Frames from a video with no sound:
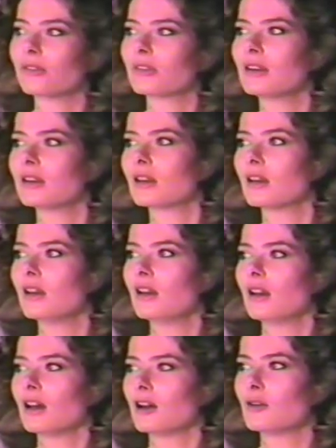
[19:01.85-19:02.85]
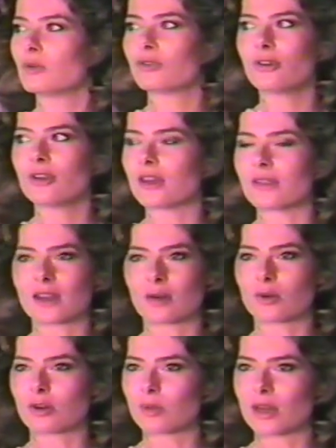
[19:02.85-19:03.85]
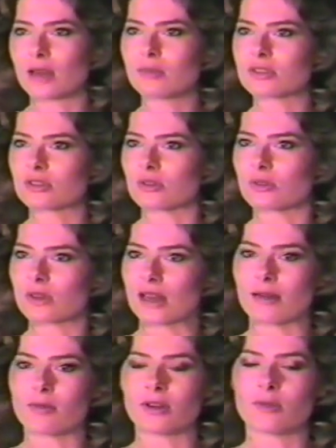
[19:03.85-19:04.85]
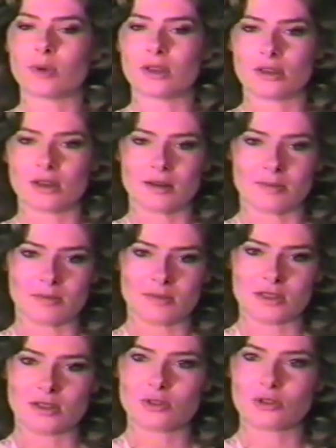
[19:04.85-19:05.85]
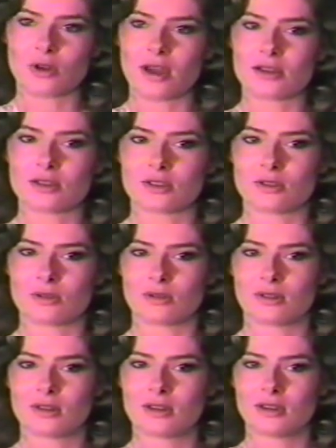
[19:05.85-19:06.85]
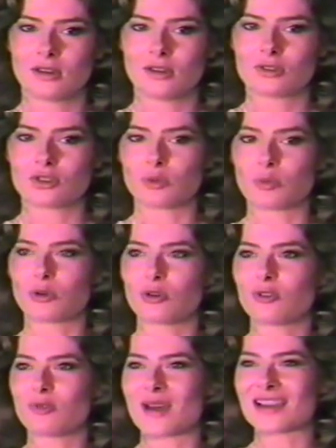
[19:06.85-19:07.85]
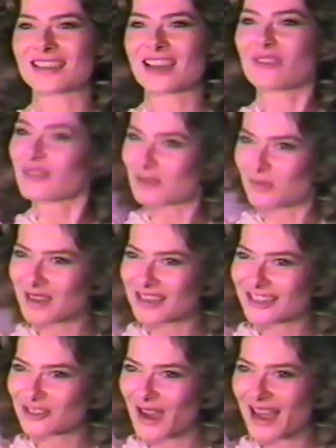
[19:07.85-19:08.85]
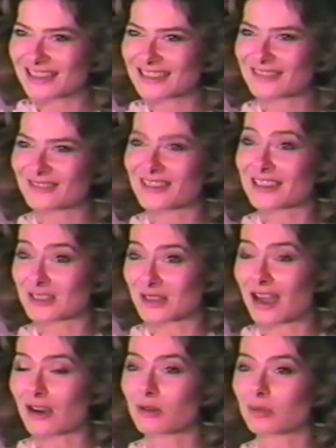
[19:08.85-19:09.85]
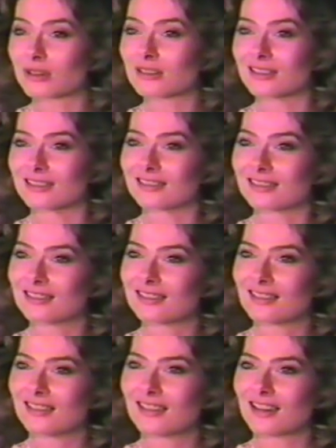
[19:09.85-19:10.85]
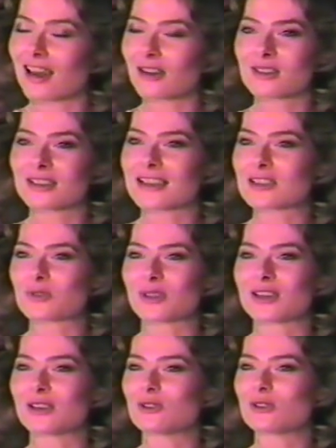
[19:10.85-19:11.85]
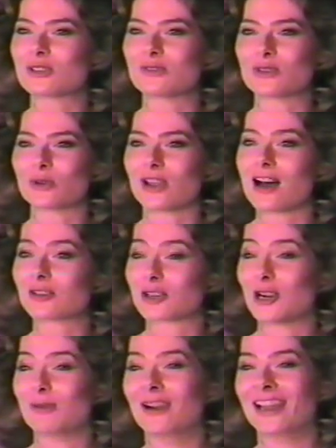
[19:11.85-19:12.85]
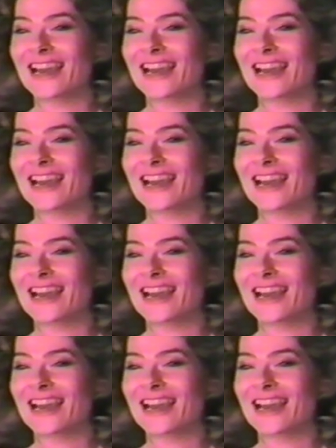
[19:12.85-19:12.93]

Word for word: I don't think uh, before that that I would have been able to, that I would have been um, still trying to to prove myself as being attractive and desirable. And I don't think that's really conducive to a long-term